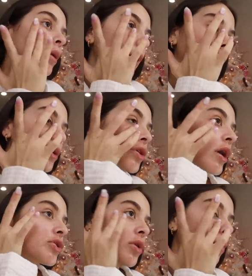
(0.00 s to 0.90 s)
like a
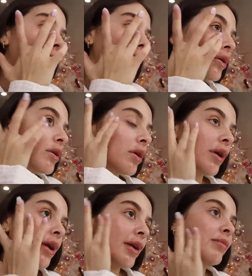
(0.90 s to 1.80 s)
Tatcha water
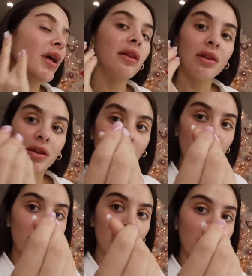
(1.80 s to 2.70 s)
cream that
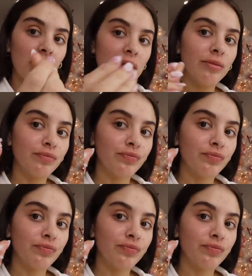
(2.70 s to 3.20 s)
literally